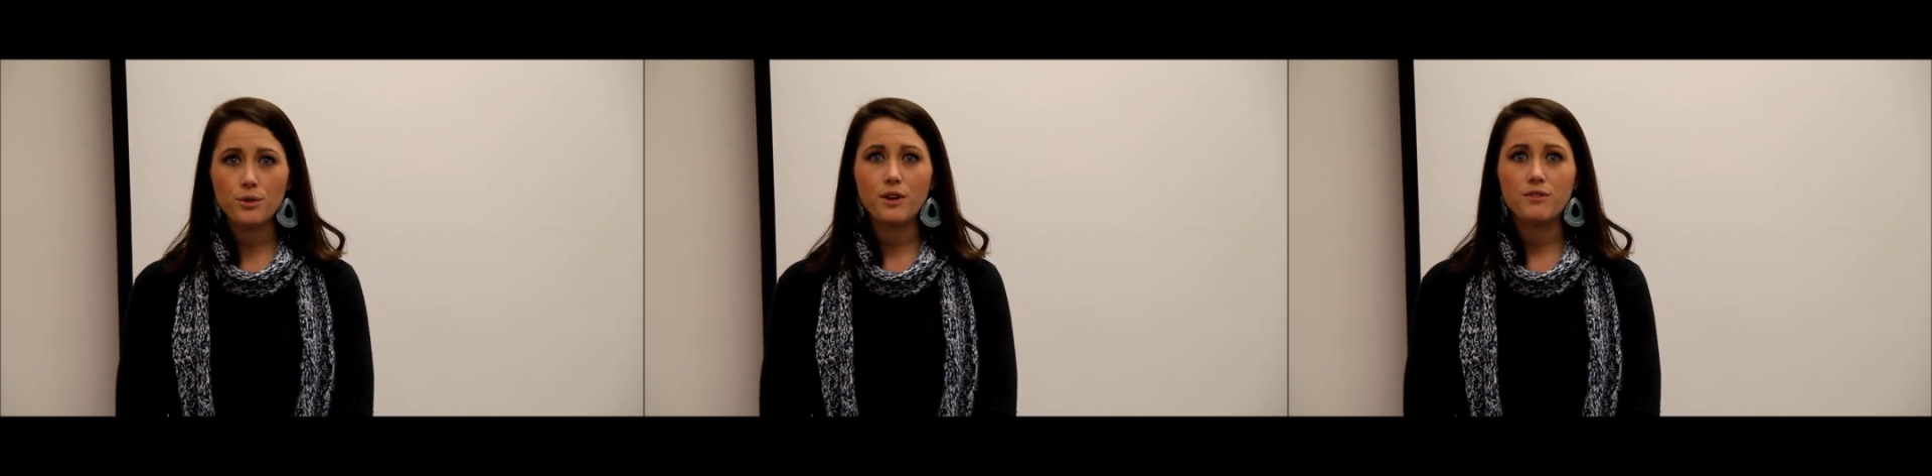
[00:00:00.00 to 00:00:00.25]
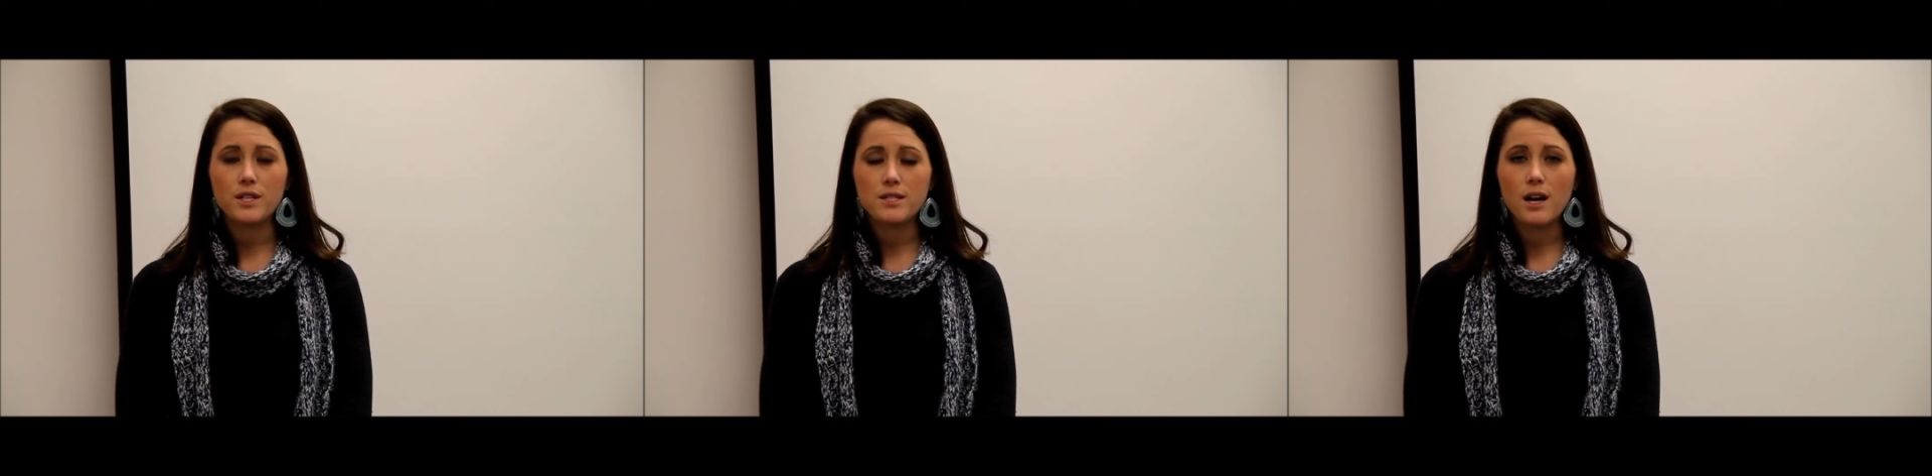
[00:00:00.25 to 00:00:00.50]
of
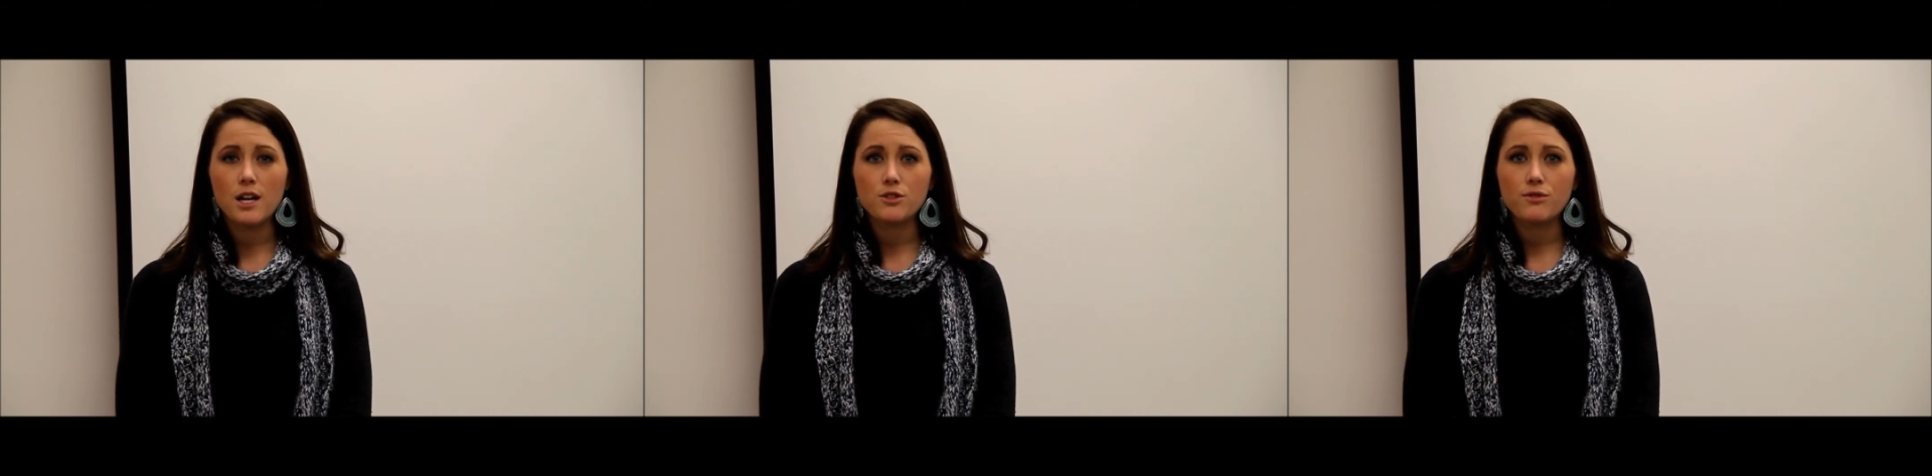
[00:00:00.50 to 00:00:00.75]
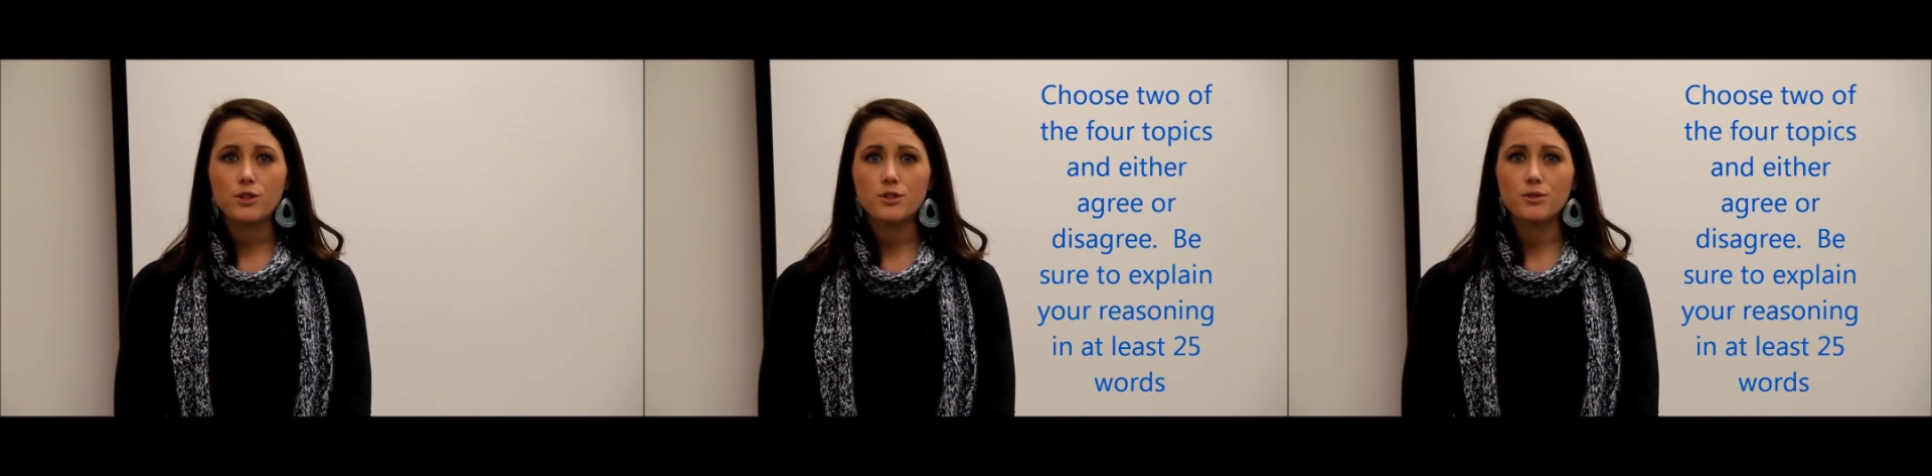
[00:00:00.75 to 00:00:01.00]
these
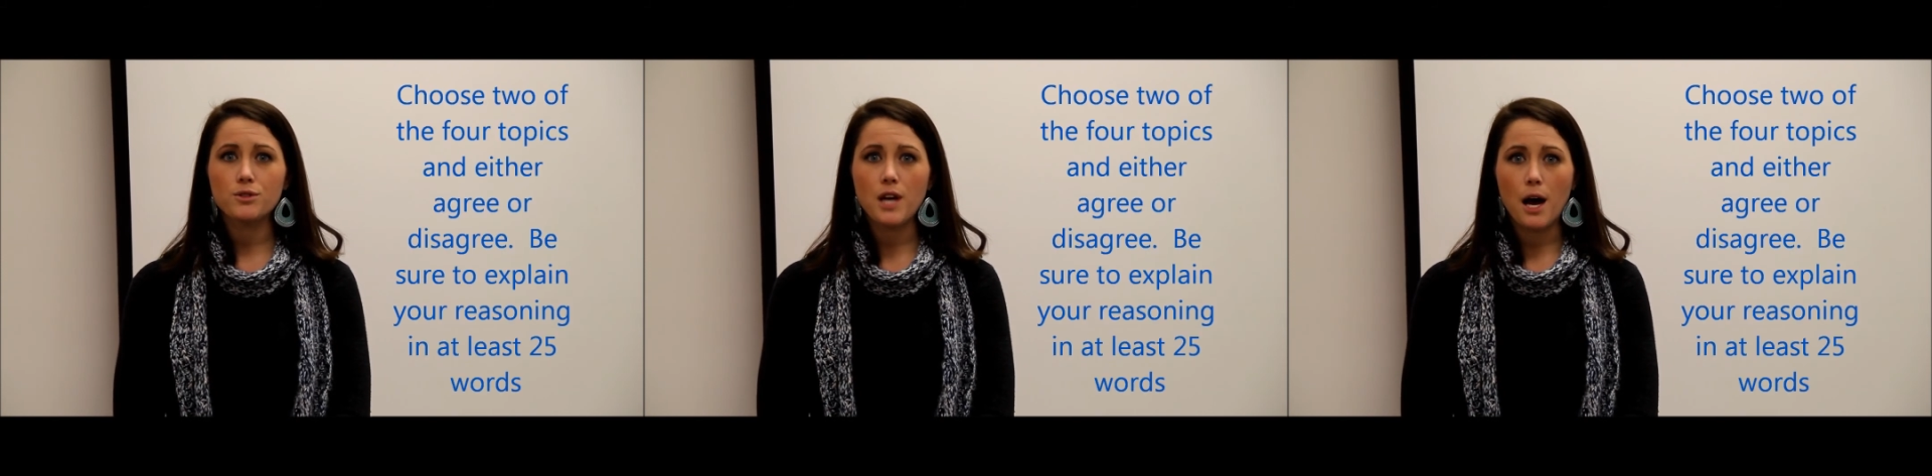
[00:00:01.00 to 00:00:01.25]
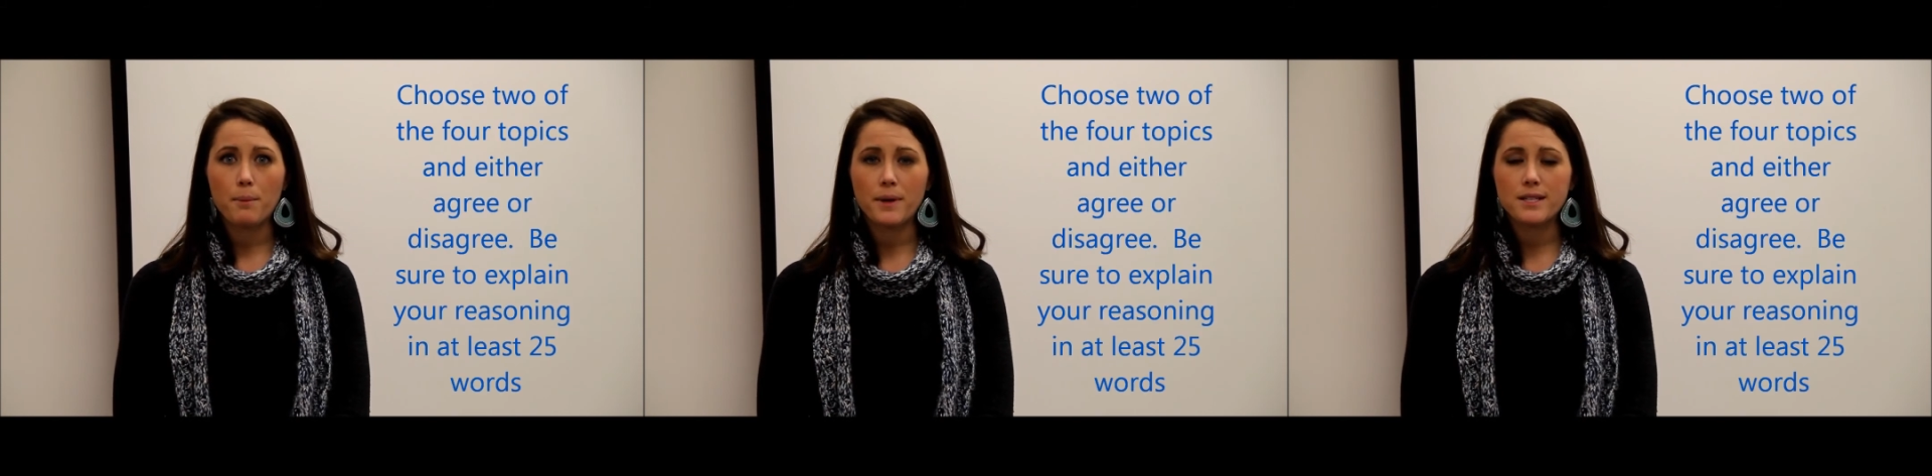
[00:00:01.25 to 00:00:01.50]
controversial
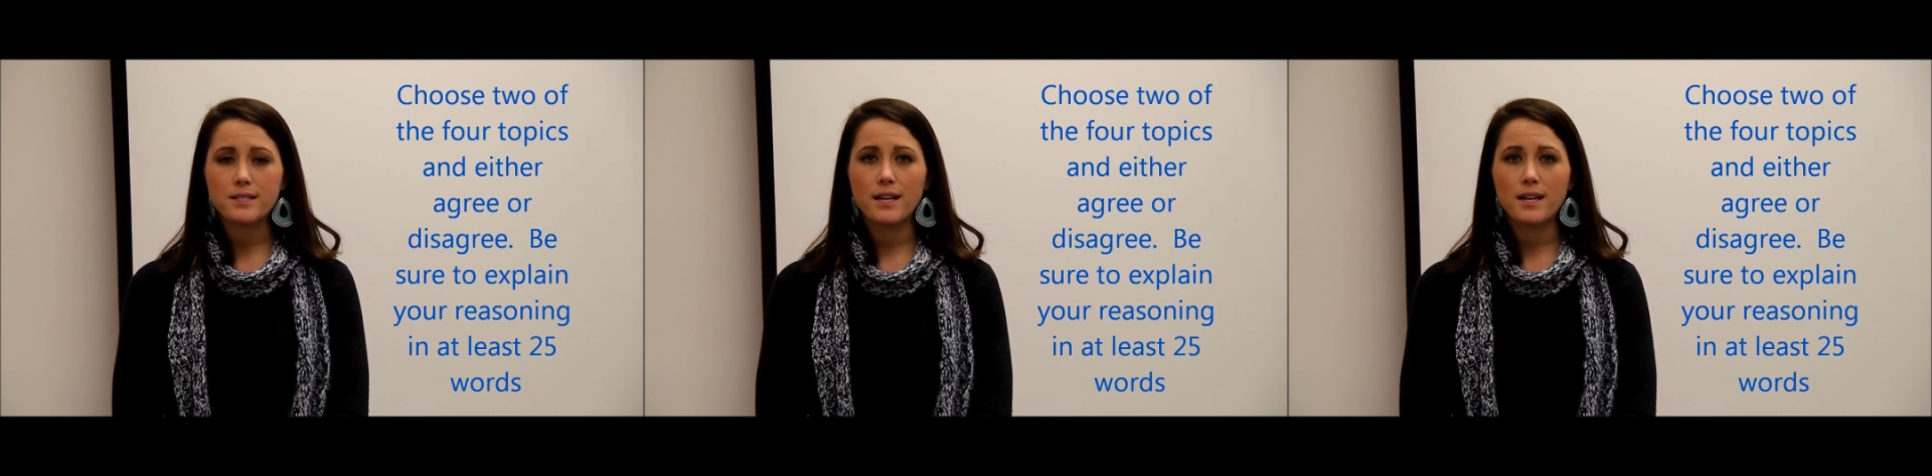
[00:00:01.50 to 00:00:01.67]
topics